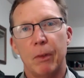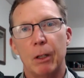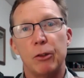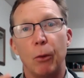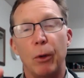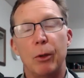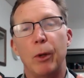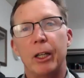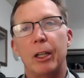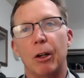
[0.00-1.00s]
So when you
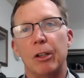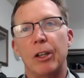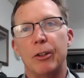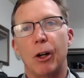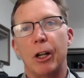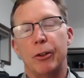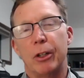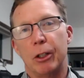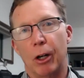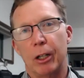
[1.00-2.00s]
recognise our dietary
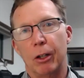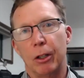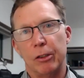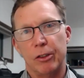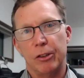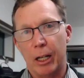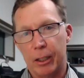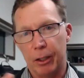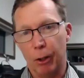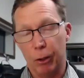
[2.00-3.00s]
guidelines started
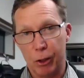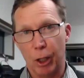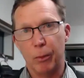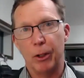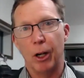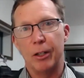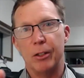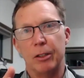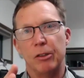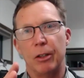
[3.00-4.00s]
in October
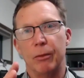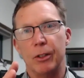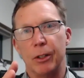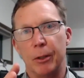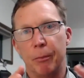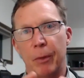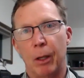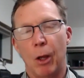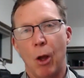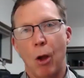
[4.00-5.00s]
1917
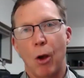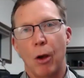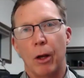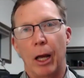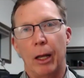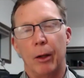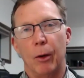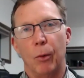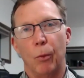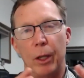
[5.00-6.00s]

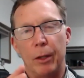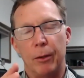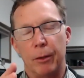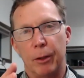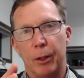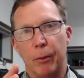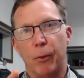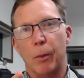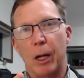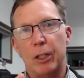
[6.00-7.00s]
with the
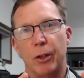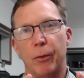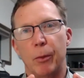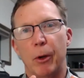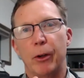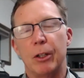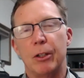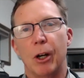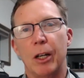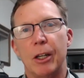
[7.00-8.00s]
formation of the American
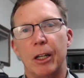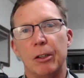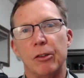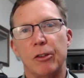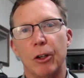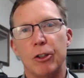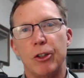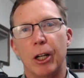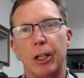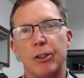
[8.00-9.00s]
Dietetics
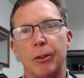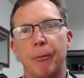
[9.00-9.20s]
Association.